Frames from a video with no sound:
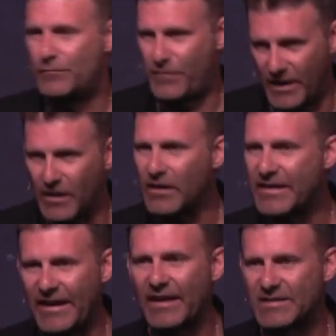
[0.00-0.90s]
fear
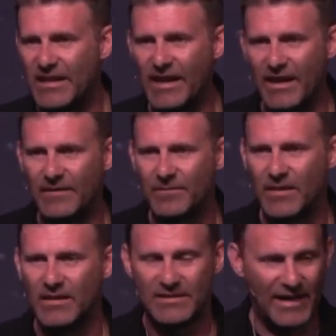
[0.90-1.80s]
kicks in
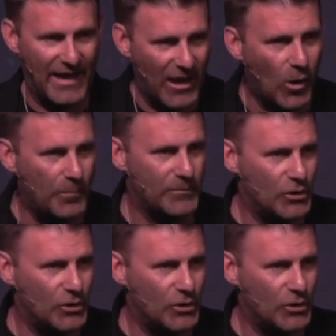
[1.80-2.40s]
to help